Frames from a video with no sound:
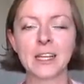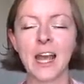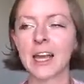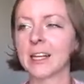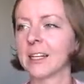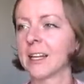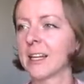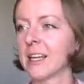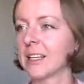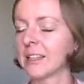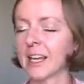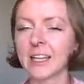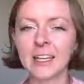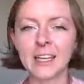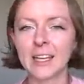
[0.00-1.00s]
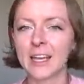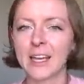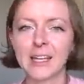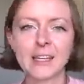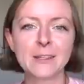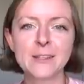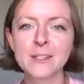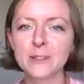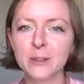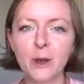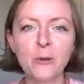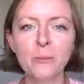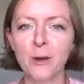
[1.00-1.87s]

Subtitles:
And like in slow